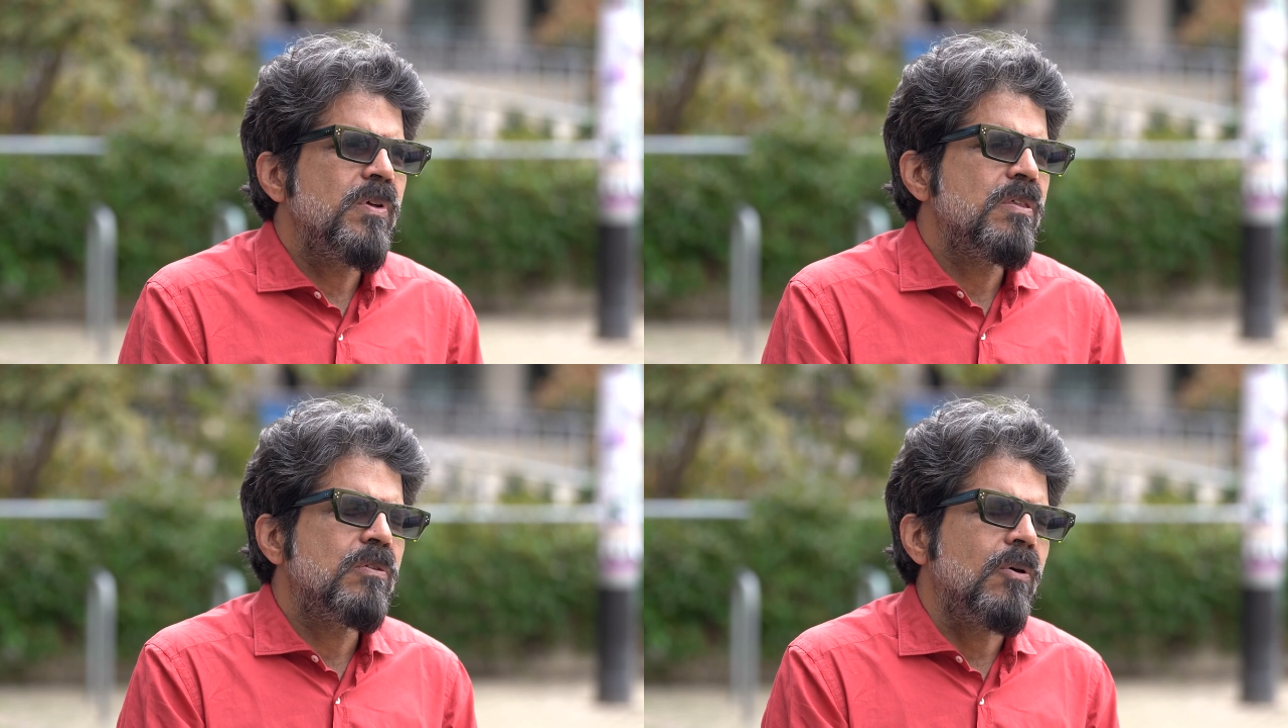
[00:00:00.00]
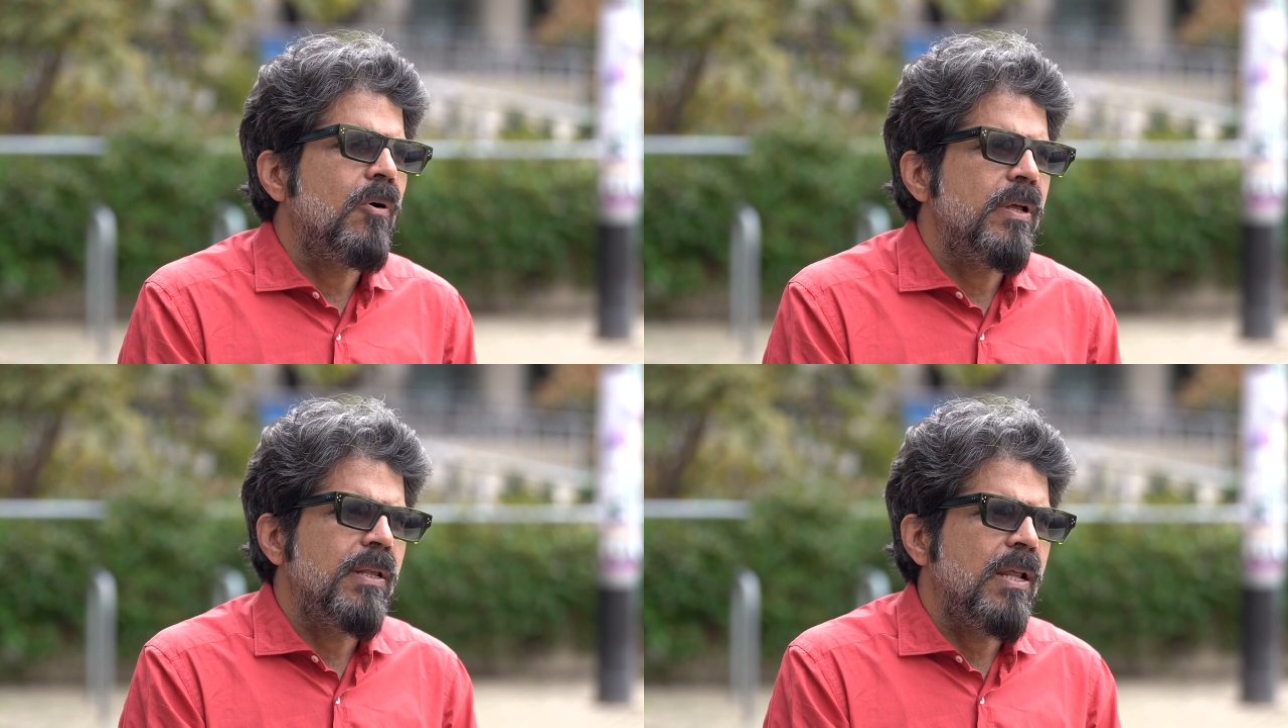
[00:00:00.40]
we
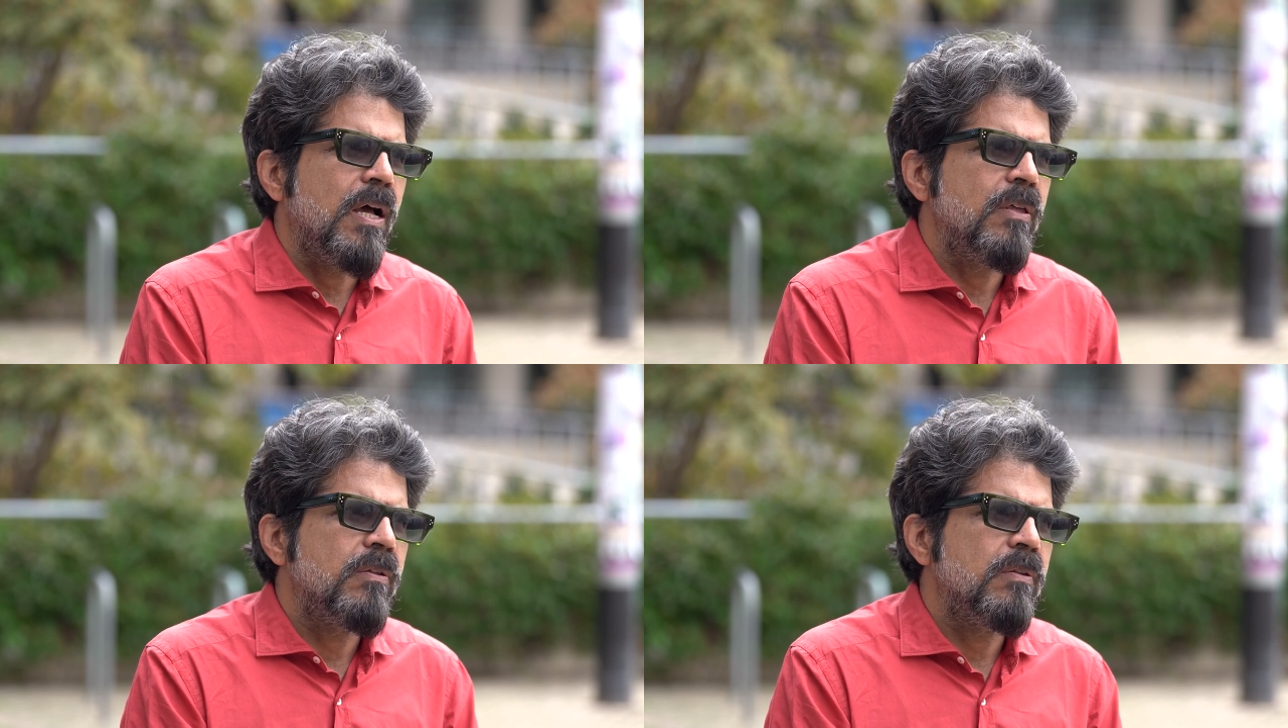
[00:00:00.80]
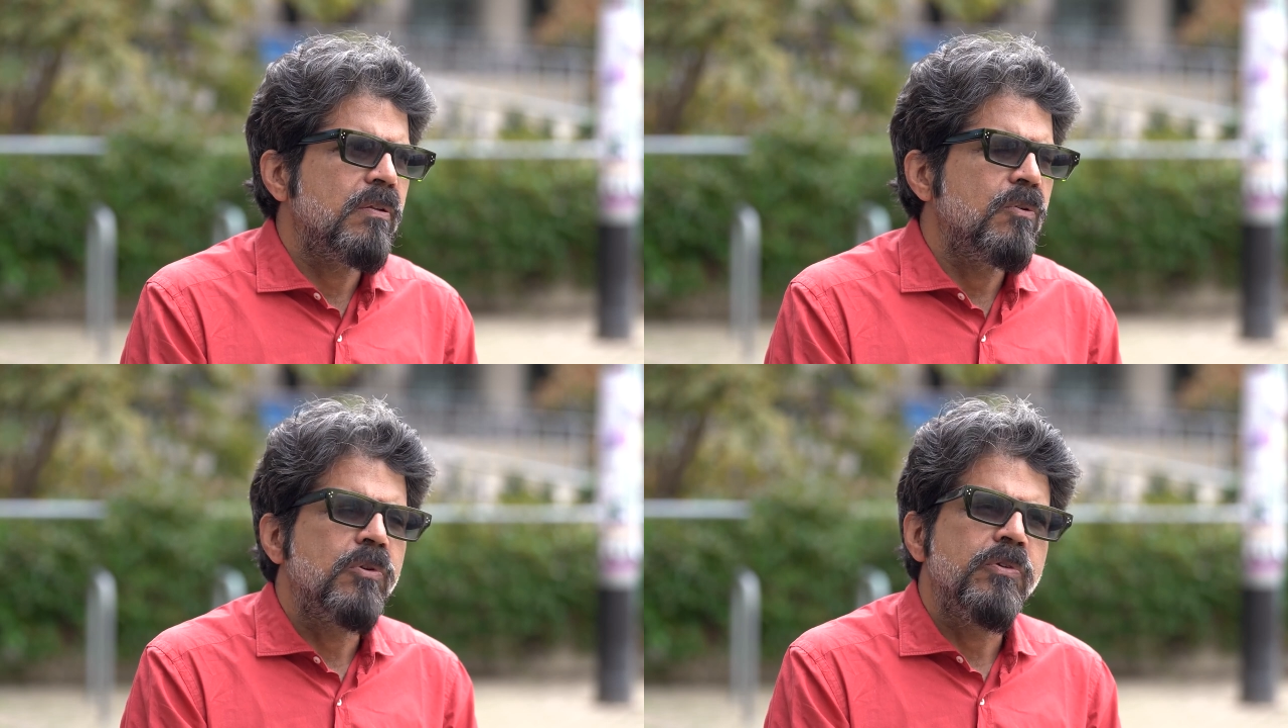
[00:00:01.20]
saw in the last
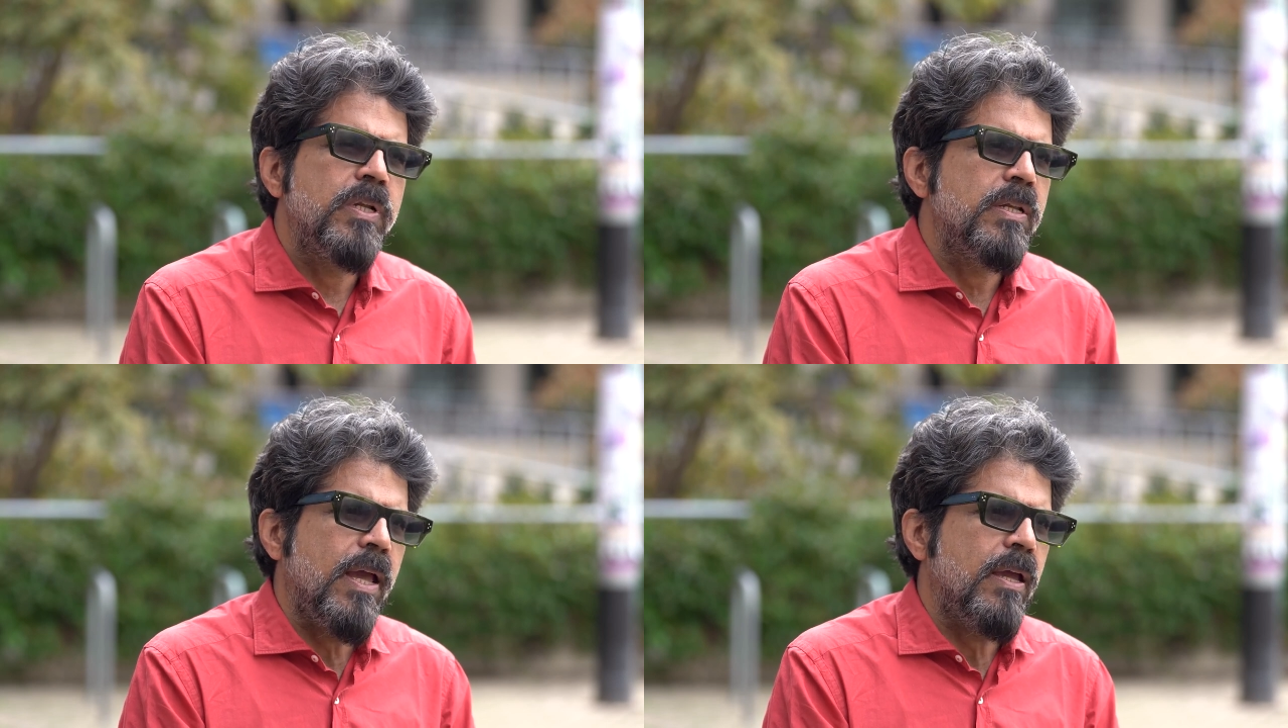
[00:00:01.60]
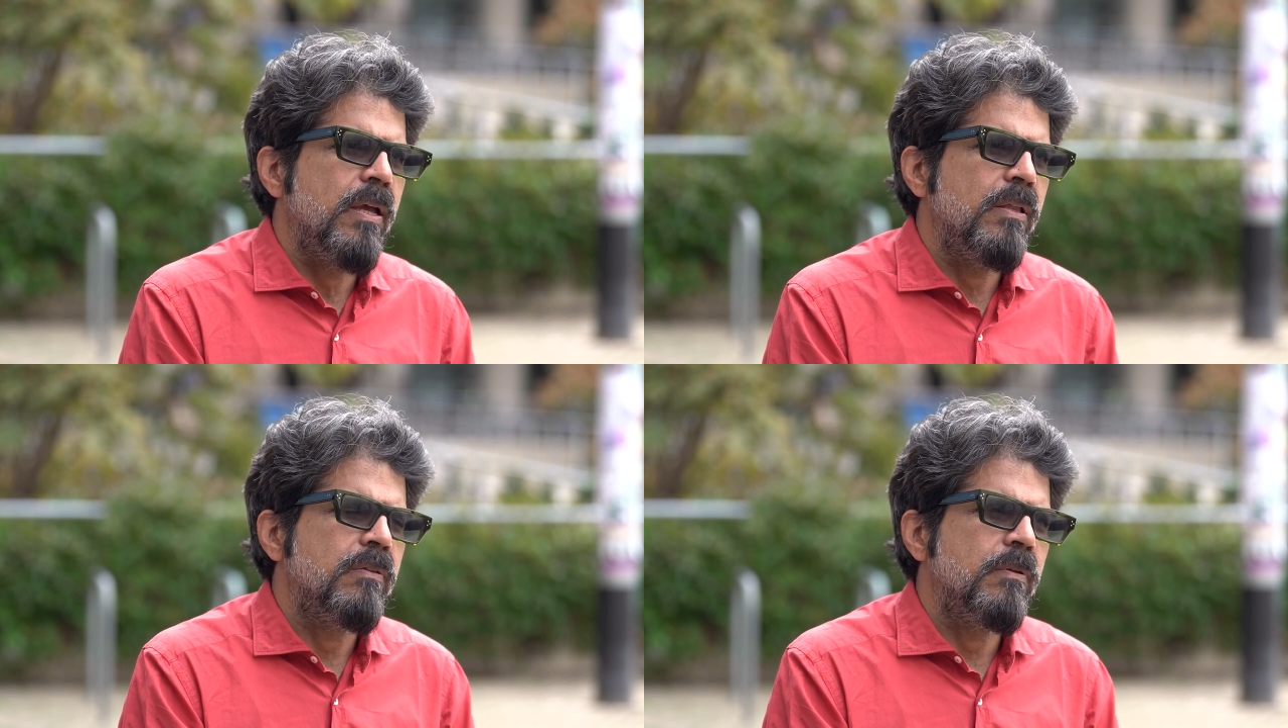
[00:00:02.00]
two or three
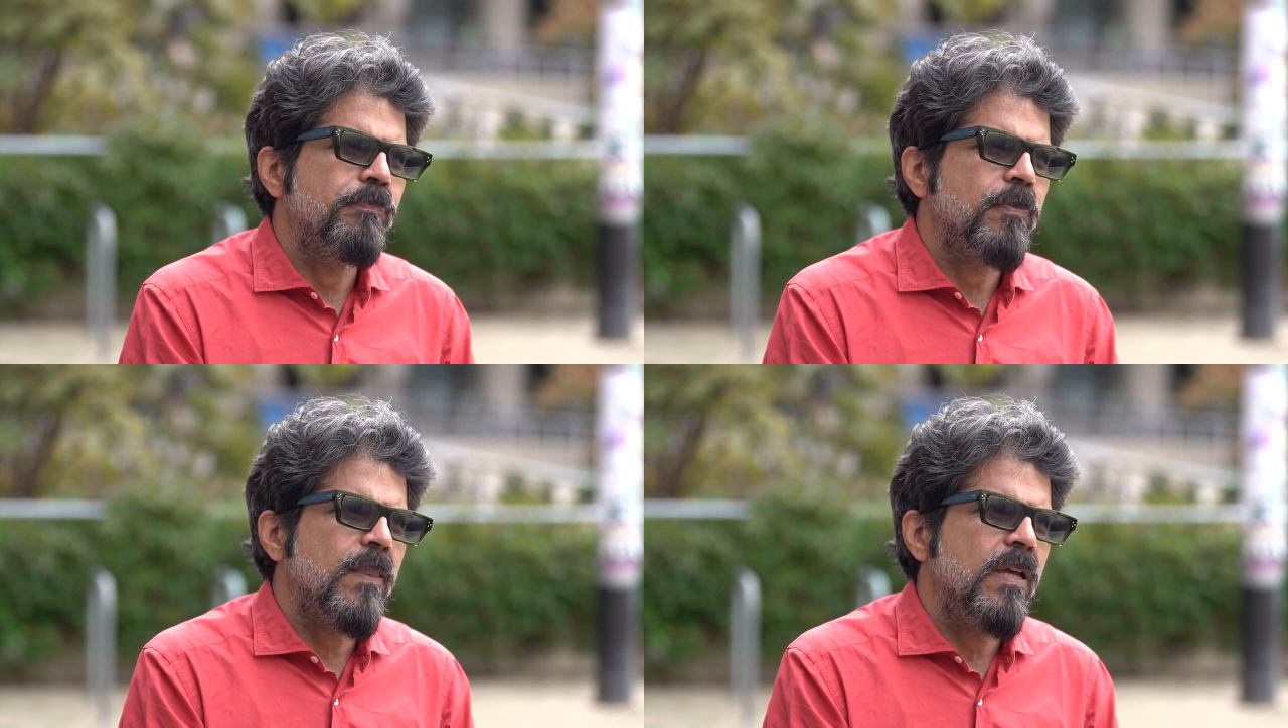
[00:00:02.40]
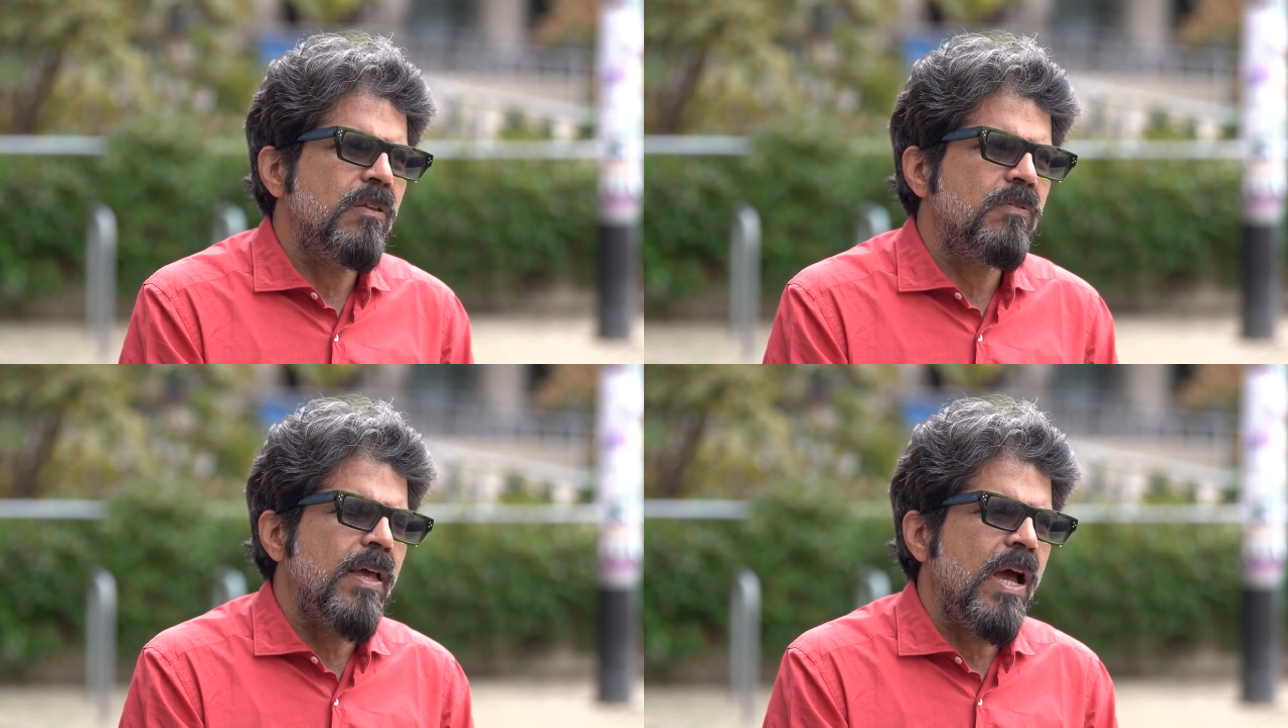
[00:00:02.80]
decades
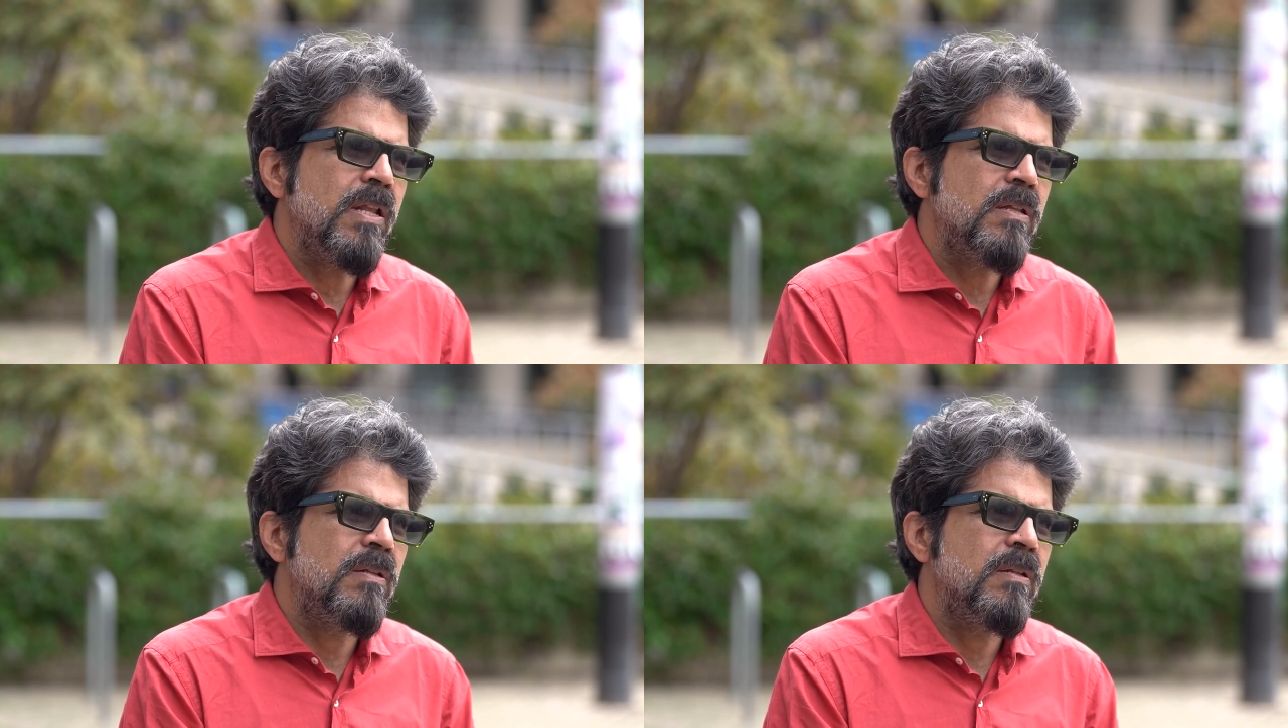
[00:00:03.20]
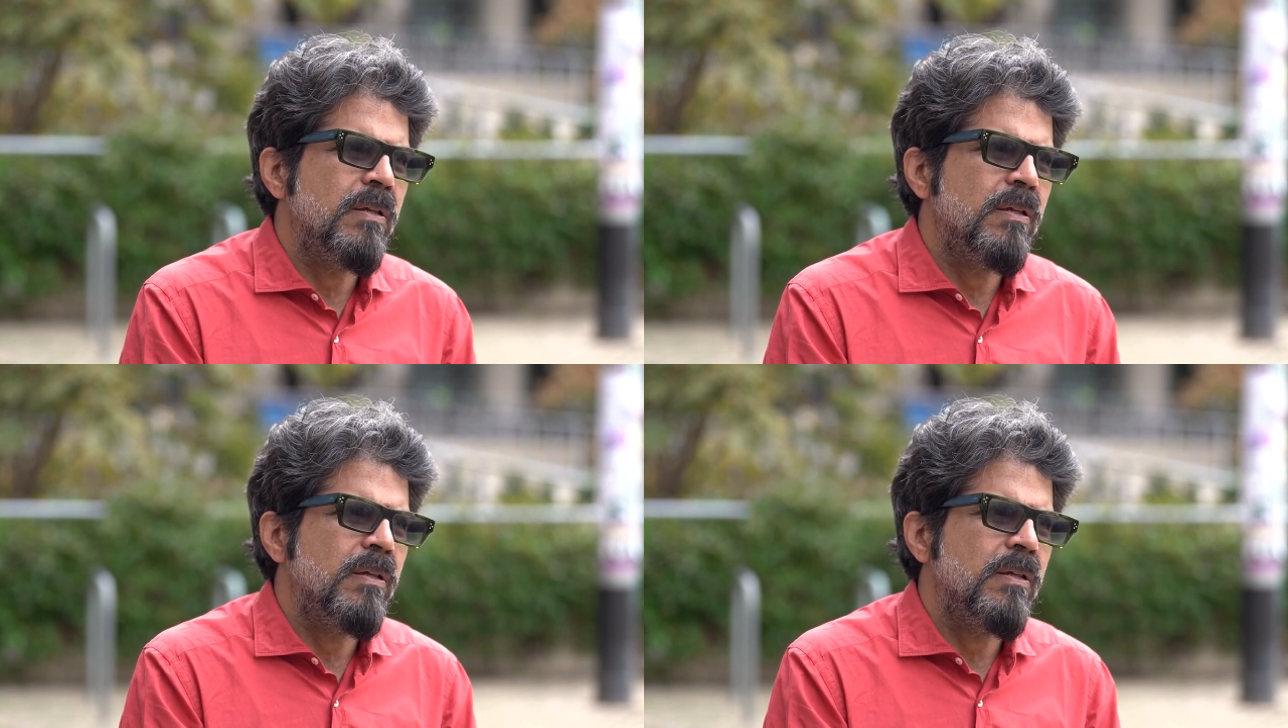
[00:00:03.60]
is that